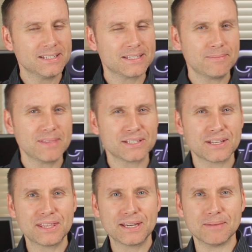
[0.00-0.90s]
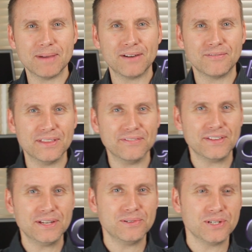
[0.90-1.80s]
something to think about for the
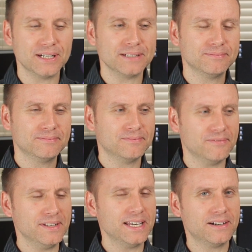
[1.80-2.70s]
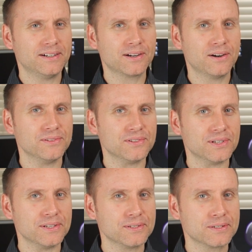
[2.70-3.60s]
future, VR
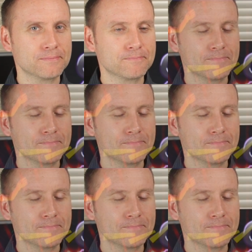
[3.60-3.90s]
concerts.